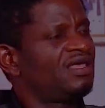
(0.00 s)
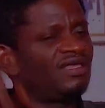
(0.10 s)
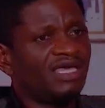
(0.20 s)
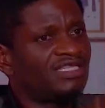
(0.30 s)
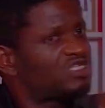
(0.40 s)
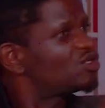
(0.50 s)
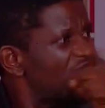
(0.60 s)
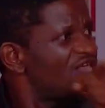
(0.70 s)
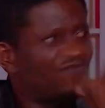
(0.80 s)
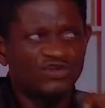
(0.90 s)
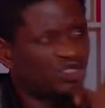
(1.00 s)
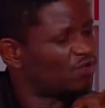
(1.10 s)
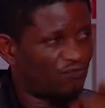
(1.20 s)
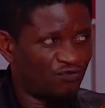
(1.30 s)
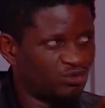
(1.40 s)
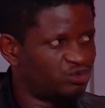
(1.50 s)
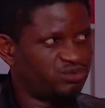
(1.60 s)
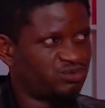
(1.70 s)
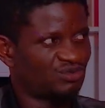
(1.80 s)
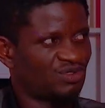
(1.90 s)
it is not even the food
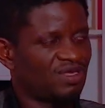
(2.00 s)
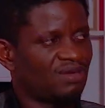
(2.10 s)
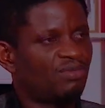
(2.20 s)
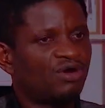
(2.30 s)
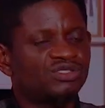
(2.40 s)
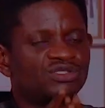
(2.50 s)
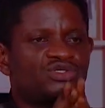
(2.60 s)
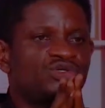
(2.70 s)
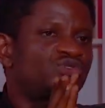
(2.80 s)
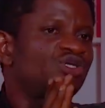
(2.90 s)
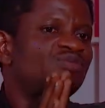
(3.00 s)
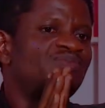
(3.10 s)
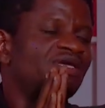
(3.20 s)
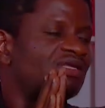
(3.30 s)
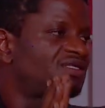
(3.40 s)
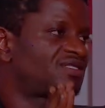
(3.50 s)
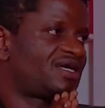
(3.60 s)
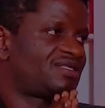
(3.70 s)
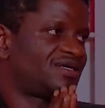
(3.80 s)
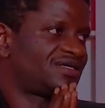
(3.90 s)
but you just being
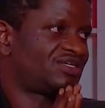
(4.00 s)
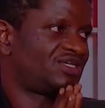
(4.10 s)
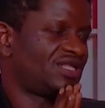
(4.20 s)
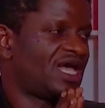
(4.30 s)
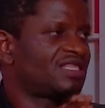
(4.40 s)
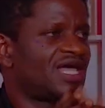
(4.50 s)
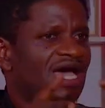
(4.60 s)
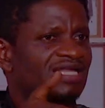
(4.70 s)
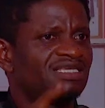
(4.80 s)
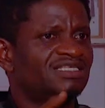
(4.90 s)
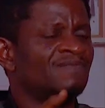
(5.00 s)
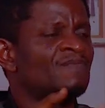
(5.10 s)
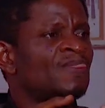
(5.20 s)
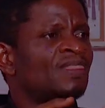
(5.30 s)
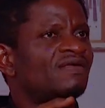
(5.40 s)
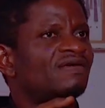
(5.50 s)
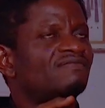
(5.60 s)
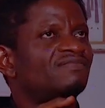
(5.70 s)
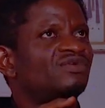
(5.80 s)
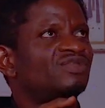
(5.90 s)
inside that kitchen, and at least
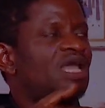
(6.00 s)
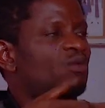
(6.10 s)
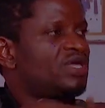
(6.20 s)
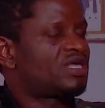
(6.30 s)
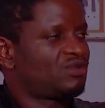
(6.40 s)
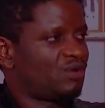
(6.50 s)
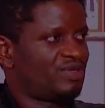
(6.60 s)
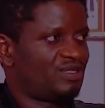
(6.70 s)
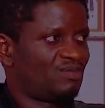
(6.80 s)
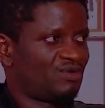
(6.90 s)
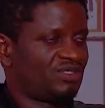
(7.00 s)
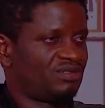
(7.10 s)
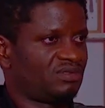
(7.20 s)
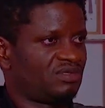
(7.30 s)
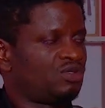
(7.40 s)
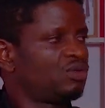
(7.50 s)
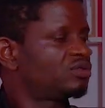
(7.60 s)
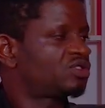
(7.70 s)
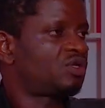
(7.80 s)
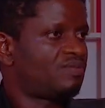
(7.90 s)
if you are waking up in the morning, you know,
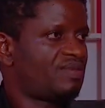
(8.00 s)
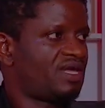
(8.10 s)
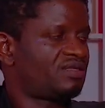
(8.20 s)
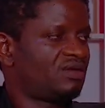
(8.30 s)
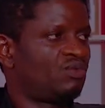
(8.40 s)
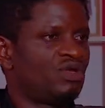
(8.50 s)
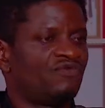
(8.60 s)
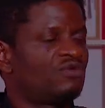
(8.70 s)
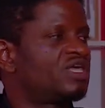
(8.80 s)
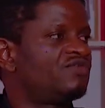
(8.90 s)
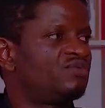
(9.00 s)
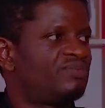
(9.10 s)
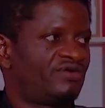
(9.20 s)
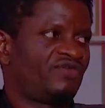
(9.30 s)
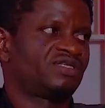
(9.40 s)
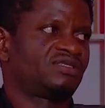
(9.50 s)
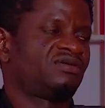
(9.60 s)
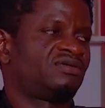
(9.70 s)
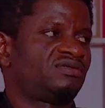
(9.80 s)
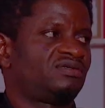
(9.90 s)
some men will even give you breakfast
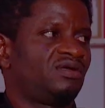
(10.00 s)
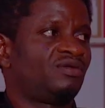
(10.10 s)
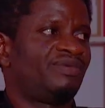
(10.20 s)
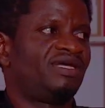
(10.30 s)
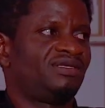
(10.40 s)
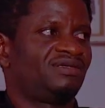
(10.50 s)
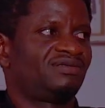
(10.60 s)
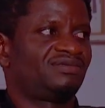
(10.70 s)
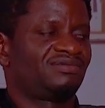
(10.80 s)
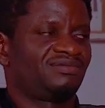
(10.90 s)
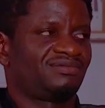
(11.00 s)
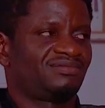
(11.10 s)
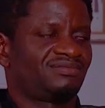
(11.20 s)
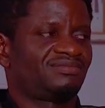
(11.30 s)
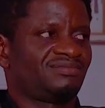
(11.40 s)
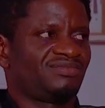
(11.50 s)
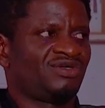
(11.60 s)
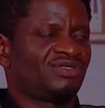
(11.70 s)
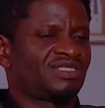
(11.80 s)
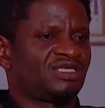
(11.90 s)
on bed. Yeah. You
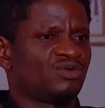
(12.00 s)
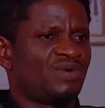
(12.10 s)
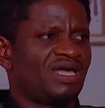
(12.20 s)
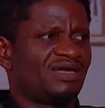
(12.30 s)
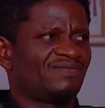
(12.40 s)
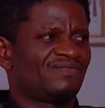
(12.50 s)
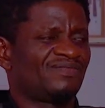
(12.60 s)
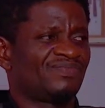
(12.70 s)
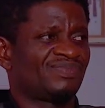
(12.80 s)
understand? So God why, bless men like